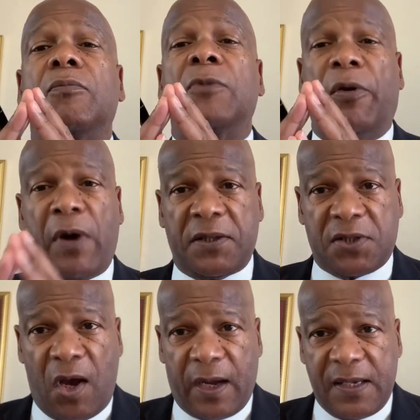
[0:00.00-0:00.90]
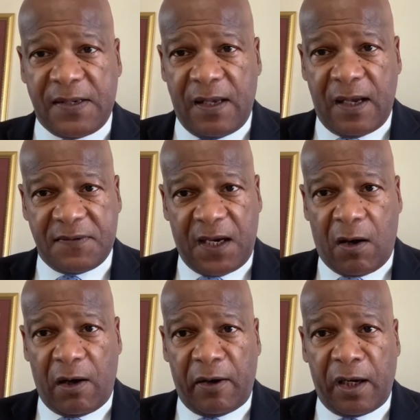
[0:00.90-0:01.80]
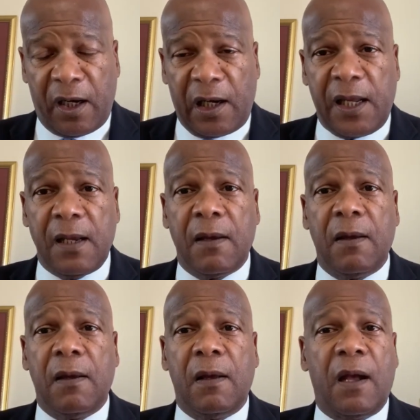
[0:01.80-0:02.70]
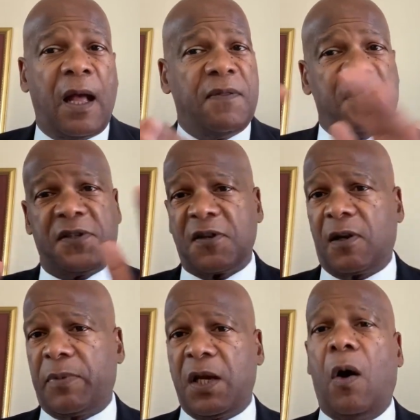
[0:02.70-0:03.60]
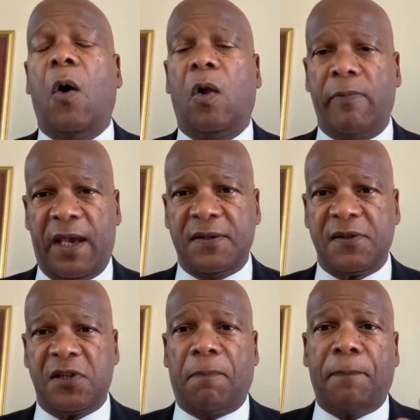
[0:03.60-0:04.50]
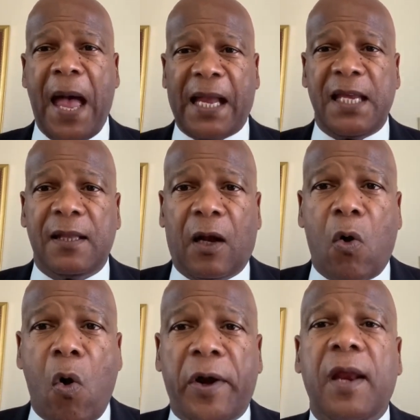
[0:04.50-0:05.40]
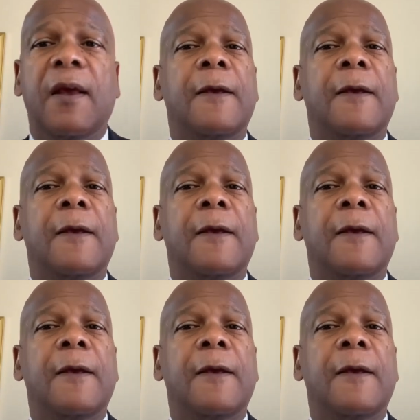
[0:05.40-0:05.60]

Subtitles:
the red targas, as they call it in Italy, and this is gonna be a whole mess. So packing the court